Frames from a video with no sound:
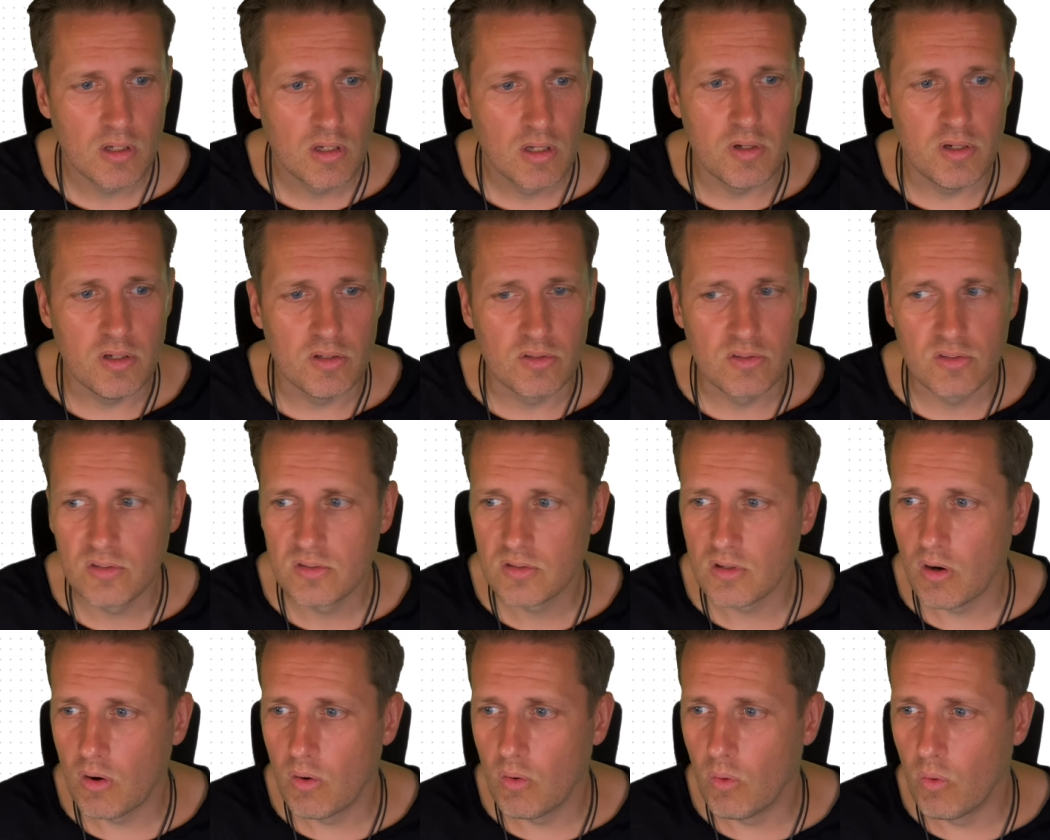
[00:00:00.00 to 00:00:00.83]

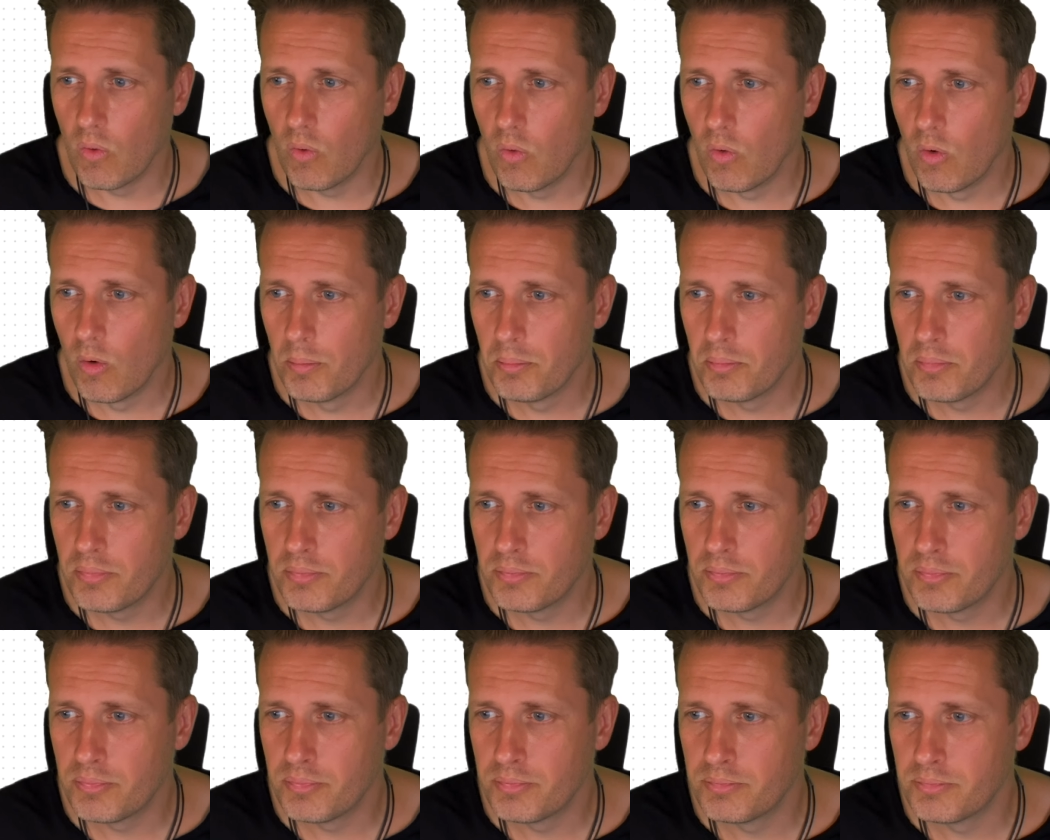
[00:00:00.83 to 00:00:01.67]
It's
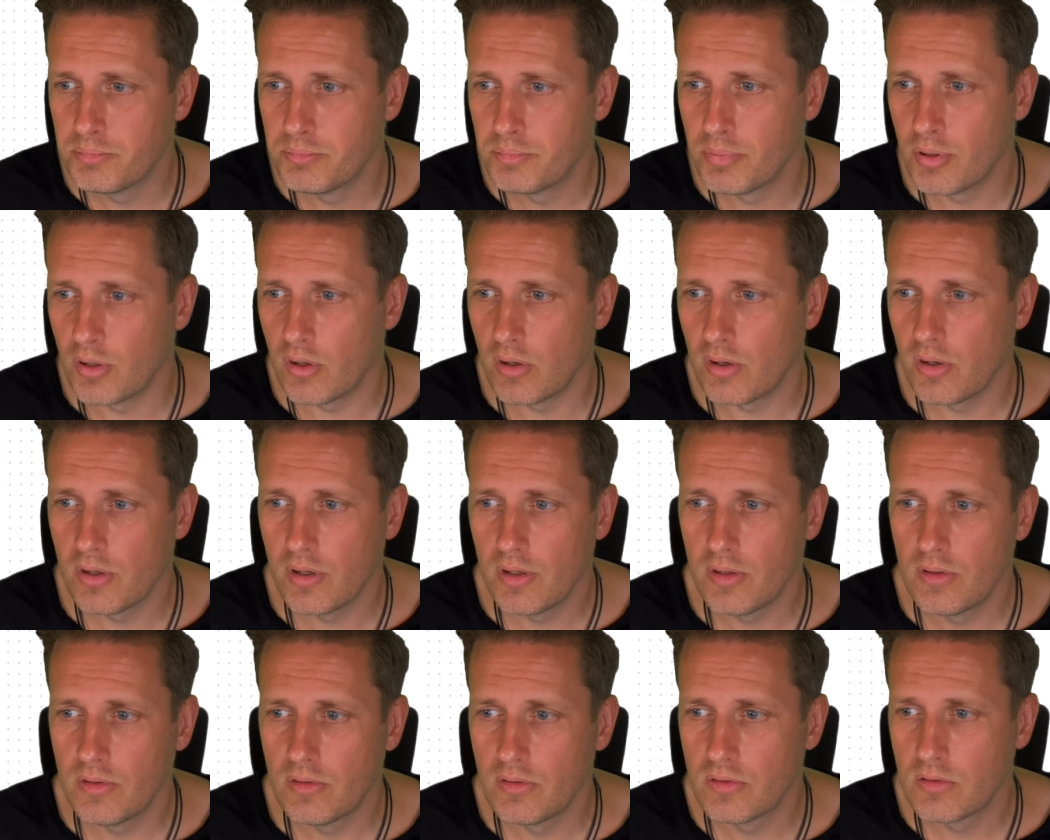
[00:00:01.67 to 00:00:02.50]

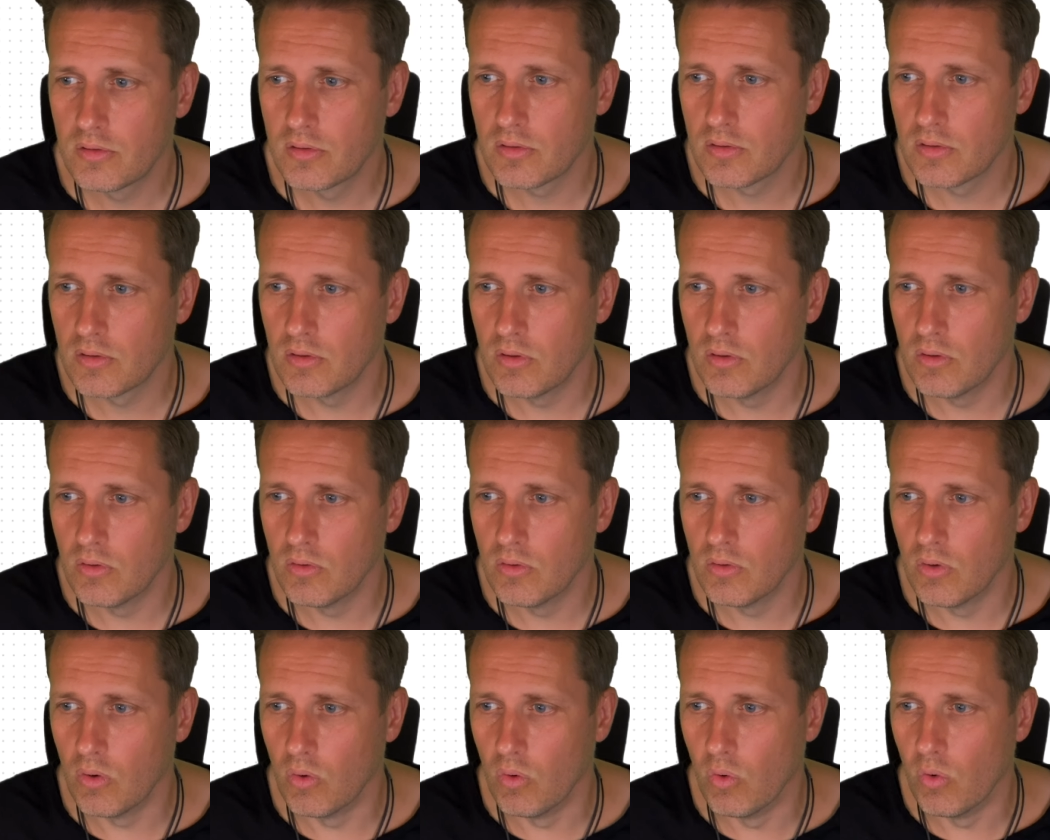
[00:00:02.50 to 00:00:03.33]

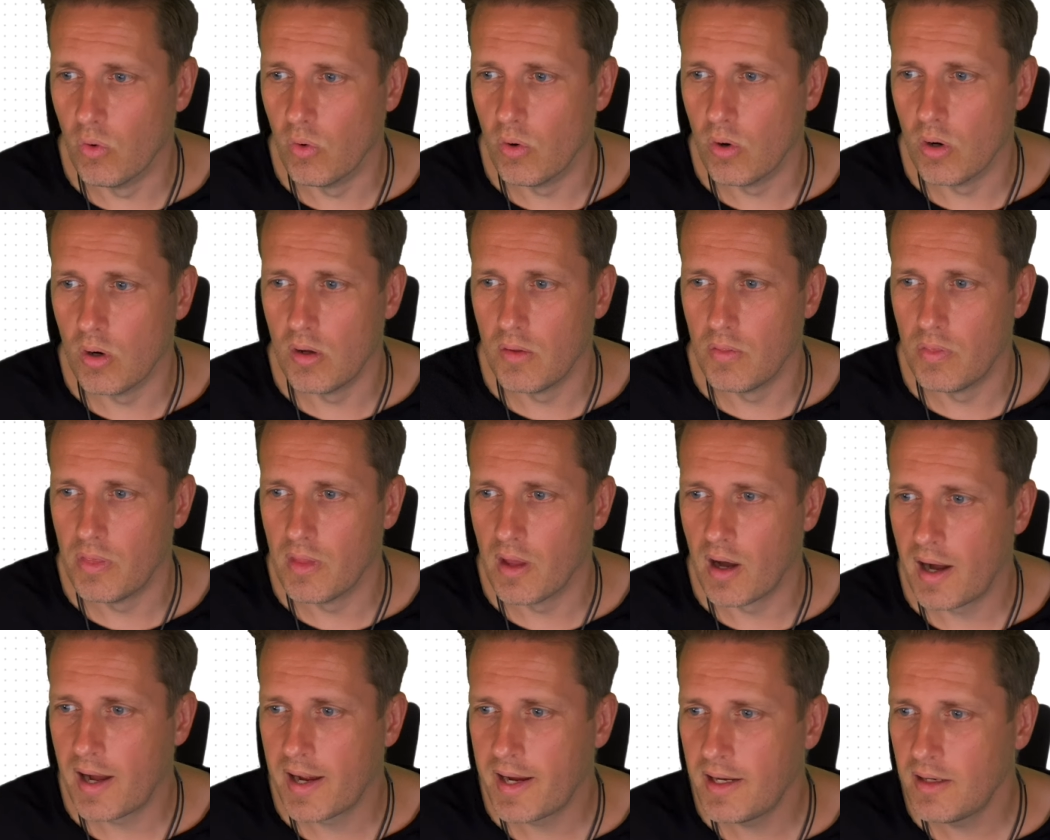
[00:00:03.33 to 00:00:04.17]

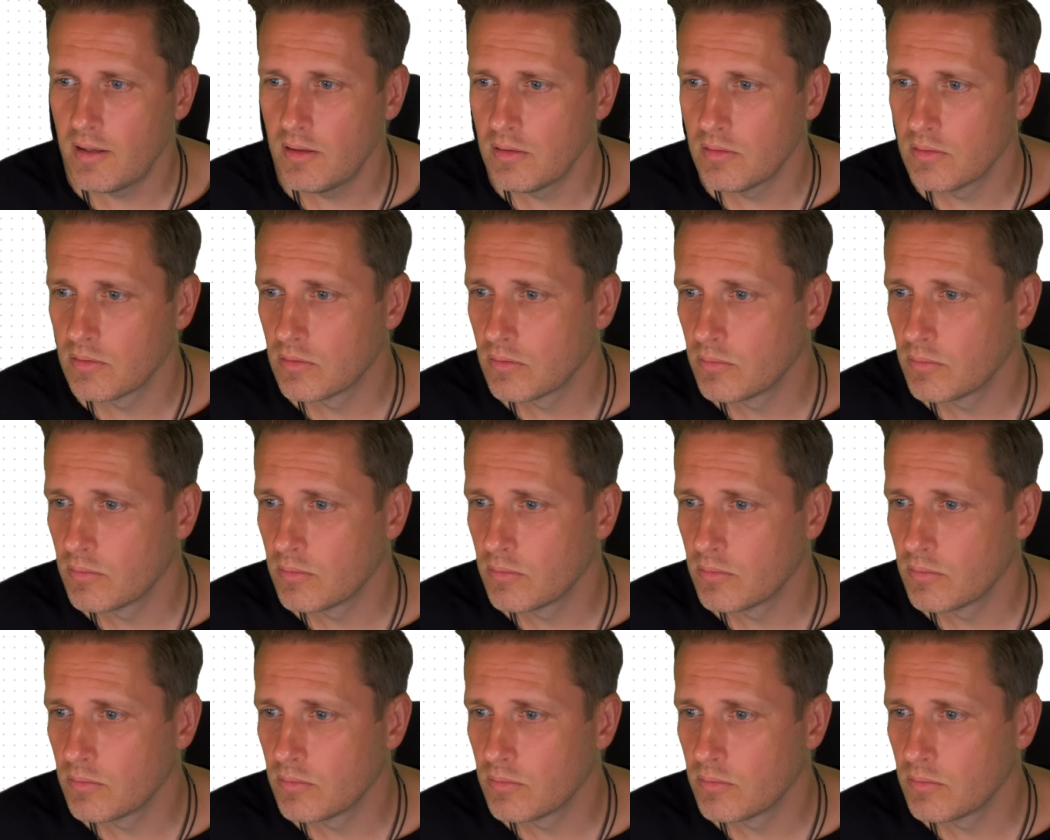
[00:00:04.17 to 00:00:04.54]
0.09,